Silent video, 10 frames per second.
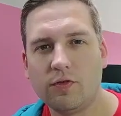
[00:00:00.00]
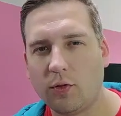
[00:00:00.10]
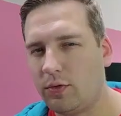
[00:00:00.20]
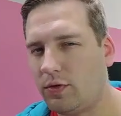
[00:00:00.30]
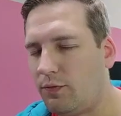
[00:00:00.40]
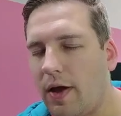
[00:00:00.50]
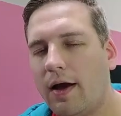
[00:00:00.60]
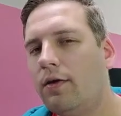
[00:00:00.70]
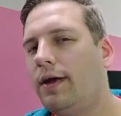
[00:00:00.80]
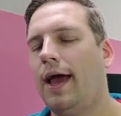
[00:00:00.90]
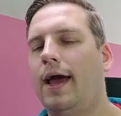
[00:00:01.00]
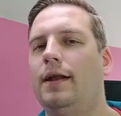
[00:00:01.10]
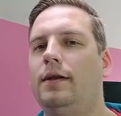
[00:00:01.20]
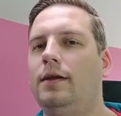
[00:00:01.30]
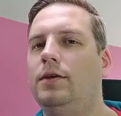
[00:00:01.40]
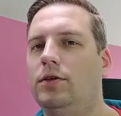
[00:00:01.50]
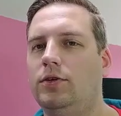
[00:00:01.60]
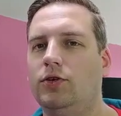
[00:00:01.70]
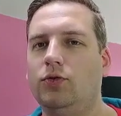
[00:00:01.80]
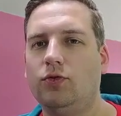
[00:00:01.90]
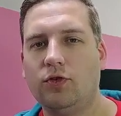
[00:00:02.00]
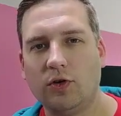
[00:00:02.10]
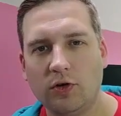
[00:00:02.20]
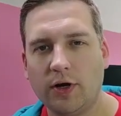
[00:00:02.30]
So it's very handy to use to